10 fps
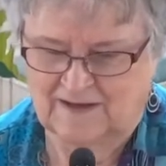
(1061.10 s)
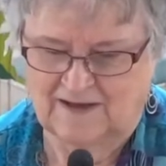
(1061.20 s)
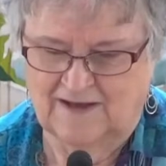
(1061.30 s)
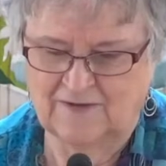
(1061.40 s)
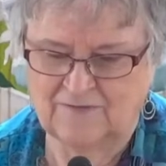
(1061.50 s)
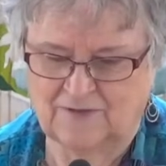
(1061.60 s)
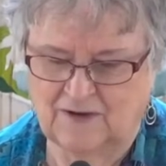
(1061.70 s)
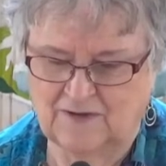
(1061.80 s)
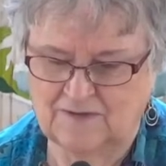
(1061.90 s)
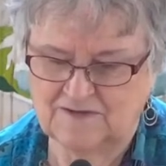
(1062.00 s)
It
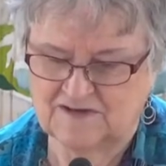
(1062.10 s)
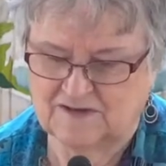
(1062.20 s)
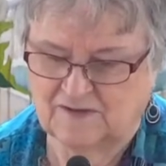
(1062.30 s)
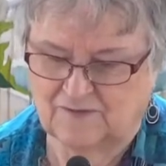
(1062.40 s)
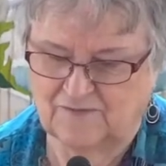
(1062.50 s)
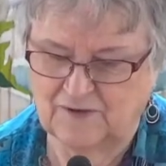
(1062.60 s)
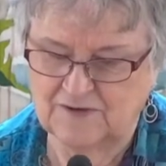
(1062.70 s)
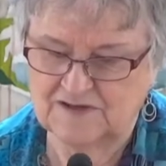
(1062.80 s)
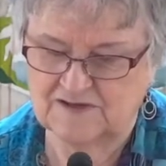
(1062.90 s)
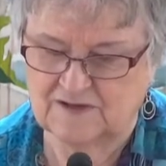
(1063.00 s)
involves,
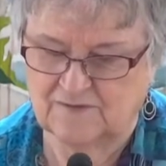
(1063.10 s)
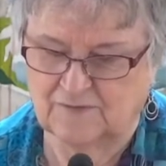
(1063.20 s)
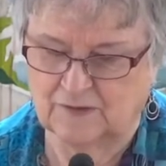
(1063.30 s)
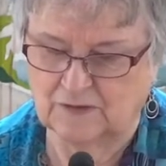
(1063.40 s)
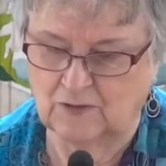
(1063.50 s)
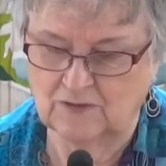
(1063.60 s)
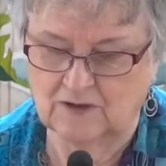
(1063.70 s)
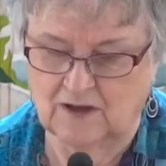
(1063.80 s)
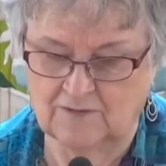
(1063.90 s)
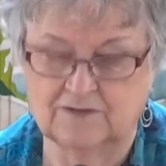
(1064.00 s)
first, for a local
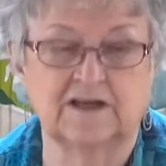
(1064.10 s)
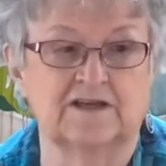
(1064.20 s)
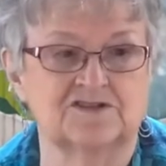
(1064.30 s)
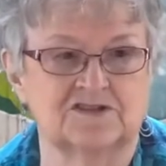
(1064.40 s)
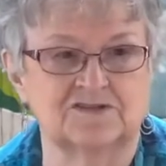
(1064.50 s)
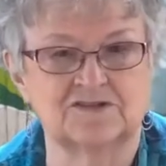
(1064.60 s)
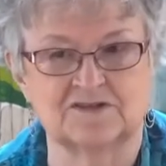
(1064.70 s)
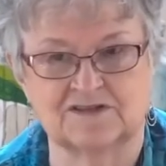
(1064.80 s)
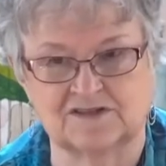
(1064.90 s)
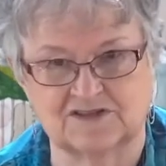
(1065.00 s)
congregation to
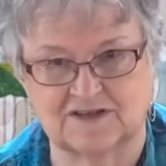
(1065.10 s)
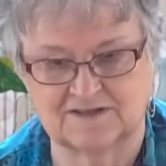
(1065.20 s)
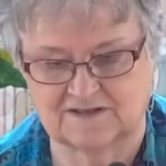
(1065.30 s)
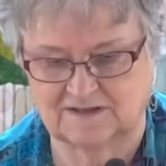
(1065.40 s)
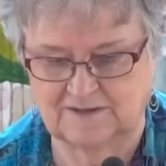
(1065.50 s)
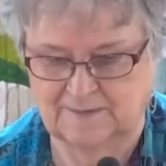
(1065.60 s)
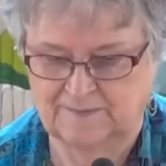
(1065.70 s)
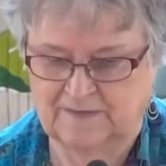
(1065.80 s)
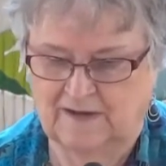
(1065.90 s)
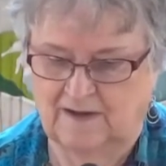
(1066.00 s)
suggest it,
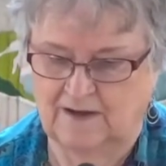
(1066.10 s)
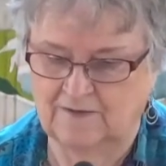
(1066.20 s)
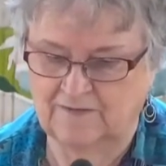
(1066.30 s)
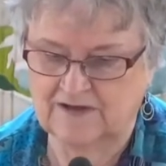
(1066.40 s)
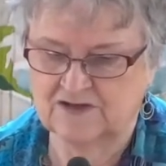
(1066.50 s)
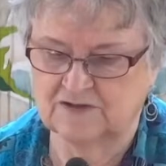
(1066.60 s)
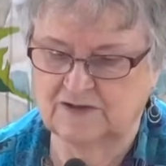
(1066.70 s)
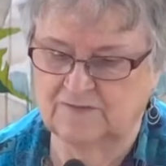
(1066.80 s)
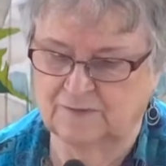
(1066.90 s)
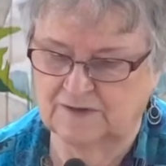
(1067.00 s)
and
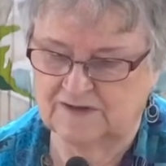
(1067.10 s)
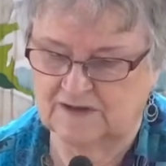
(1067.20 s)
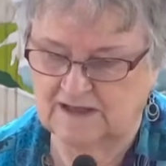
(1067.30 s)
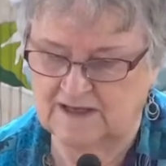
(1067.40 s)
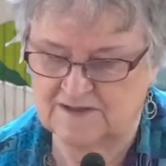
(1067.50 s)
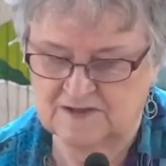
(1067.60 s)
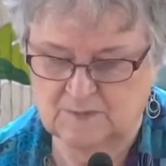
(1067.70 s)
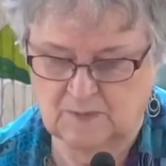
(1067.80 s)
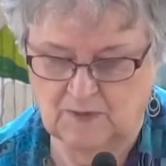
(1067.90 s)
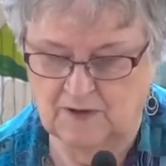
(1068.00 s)
eventually for it to gain
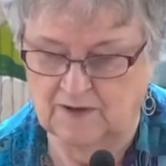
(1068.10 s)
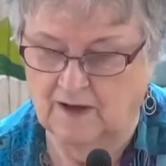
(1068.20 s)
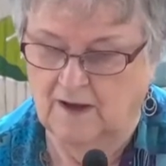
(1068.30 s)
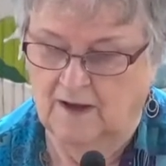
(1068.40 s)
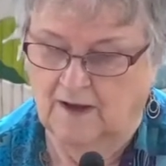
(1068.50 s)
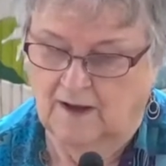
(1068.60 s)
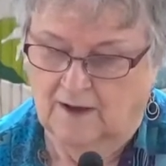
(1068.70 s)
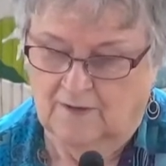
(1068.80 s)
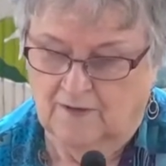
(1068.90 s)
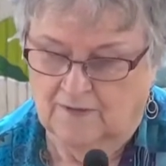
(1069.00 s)
support
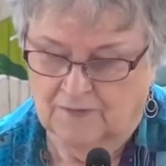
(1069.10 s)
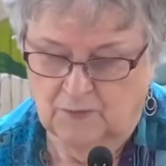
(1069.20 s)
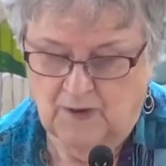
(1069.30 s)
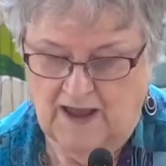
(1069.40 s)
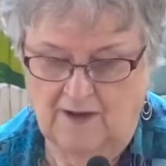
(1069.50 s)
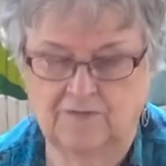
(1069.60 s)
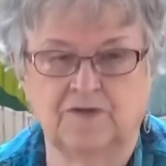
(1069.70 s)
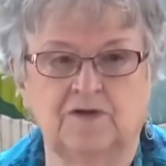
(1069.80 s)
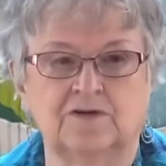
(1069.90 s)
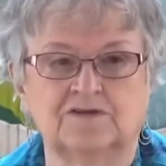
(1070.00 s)
throughout
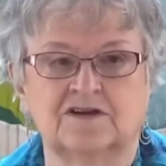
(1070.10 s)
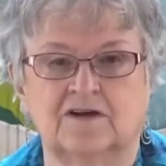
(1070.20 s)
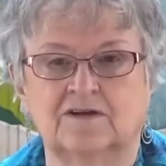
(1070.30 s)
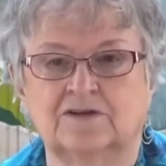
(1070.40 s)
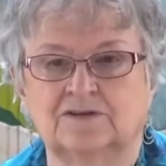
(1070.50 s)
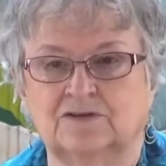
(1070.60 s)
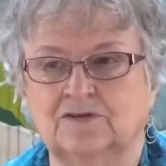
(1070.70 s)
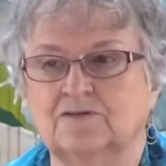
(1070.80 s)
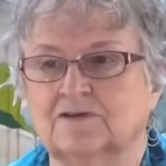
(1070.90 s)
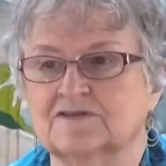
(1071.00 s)
the Unitarian
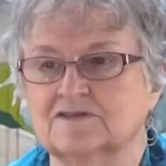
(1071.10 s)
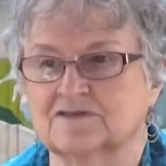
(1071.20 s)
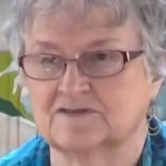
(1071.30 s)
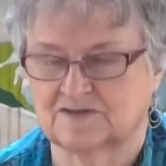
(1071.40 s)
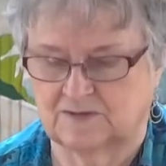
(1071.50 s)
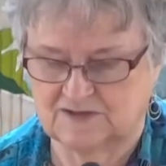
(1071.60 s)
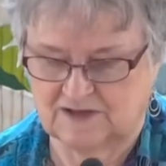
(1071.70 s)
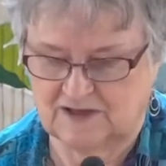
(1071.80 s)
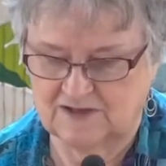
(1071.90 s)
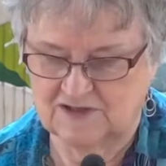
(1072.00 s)
Universalist
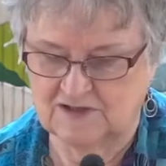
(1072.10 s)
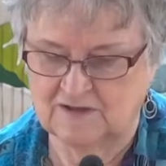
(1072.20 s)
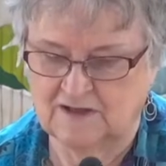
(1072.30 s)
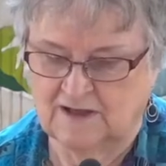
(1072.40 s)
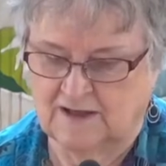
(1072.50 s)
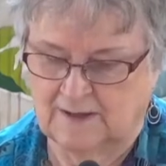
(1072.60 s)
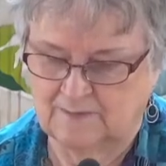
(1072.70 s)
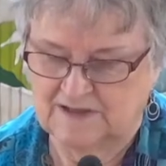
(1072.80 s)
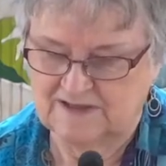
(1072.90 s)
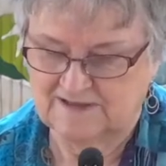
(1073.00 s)
Association and
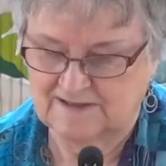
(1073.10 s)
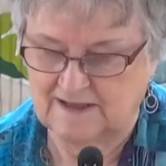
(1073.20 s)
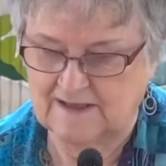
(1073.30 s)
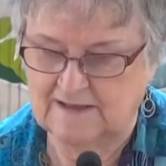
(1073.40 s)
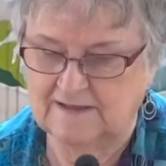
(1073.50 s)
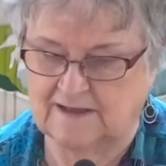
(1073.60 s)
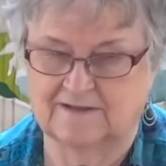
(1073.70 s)
be studied